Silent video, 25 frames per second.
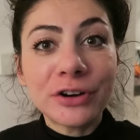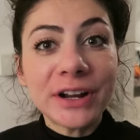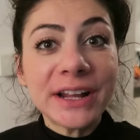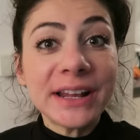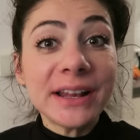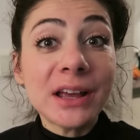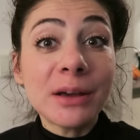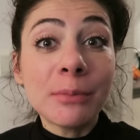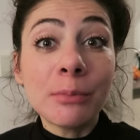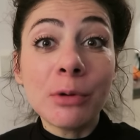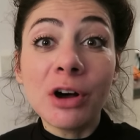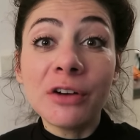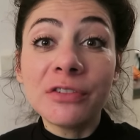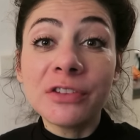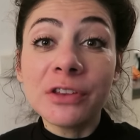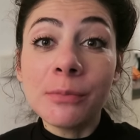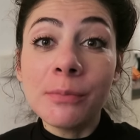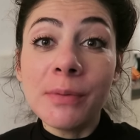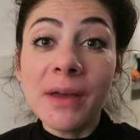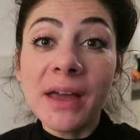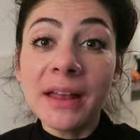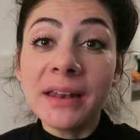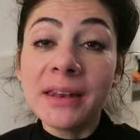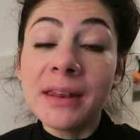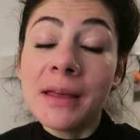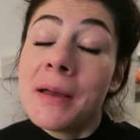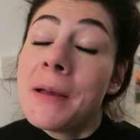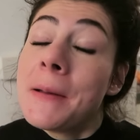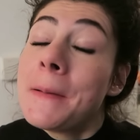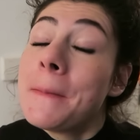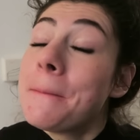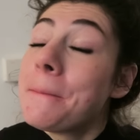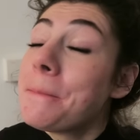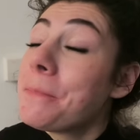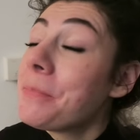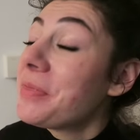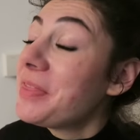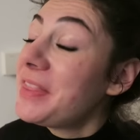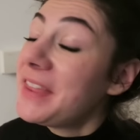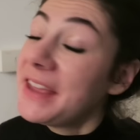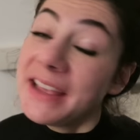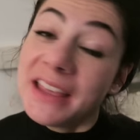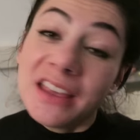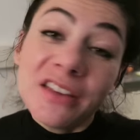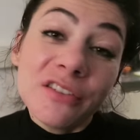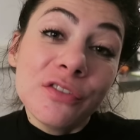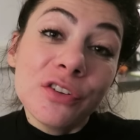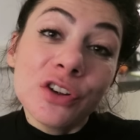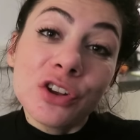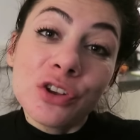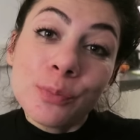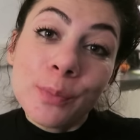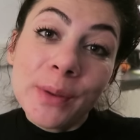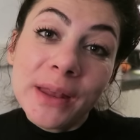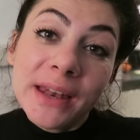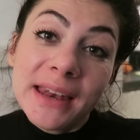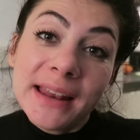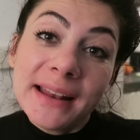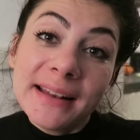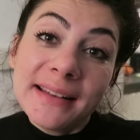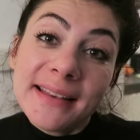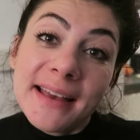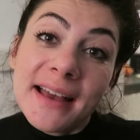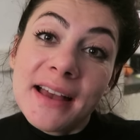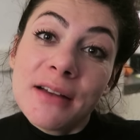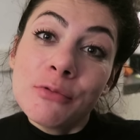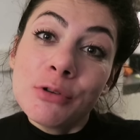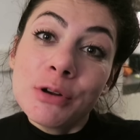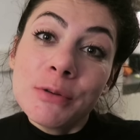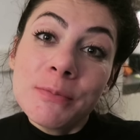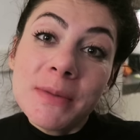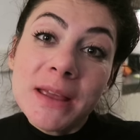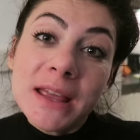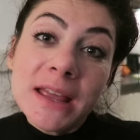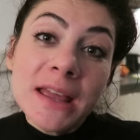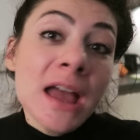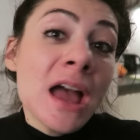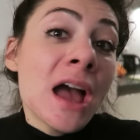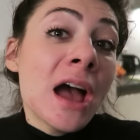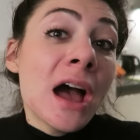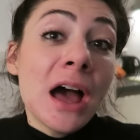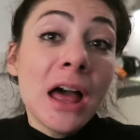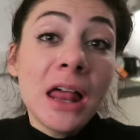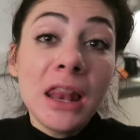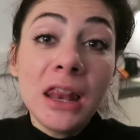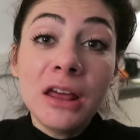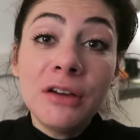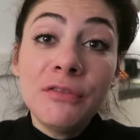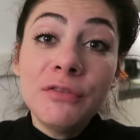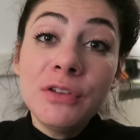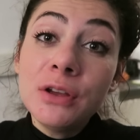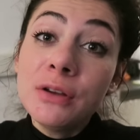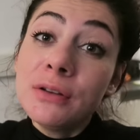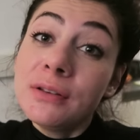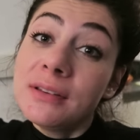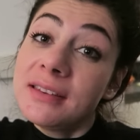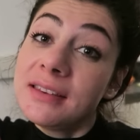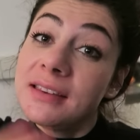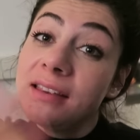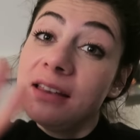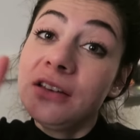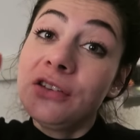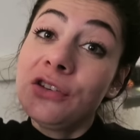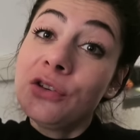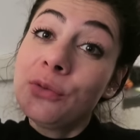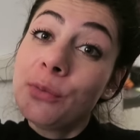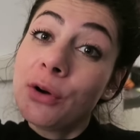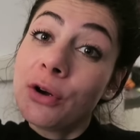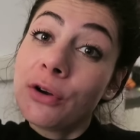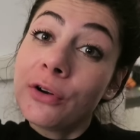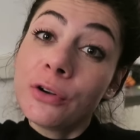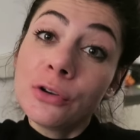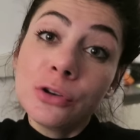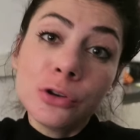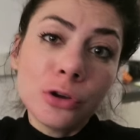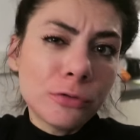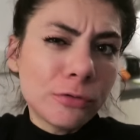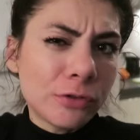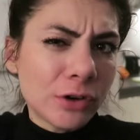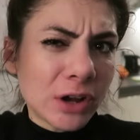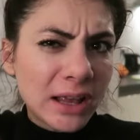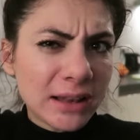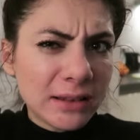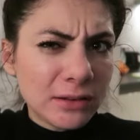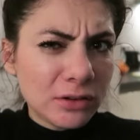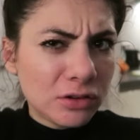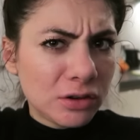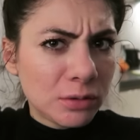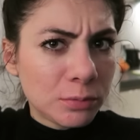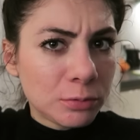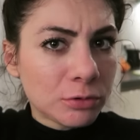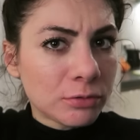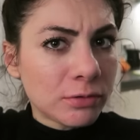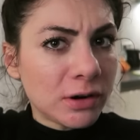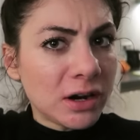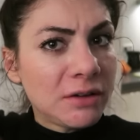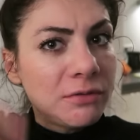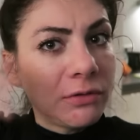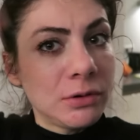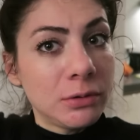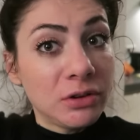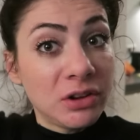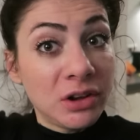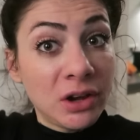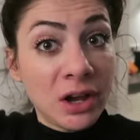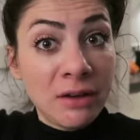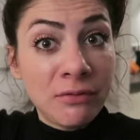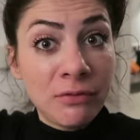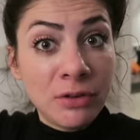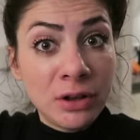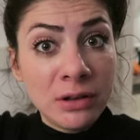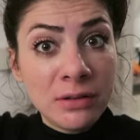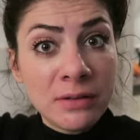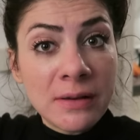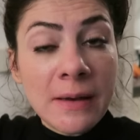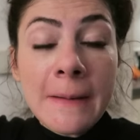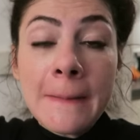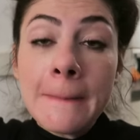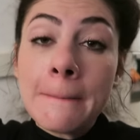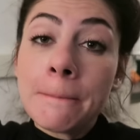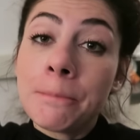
All right, I'm off to bed. Thank you for spending time with me. I love you. See you tomorrow. Don't forget to subscribe if you haven't.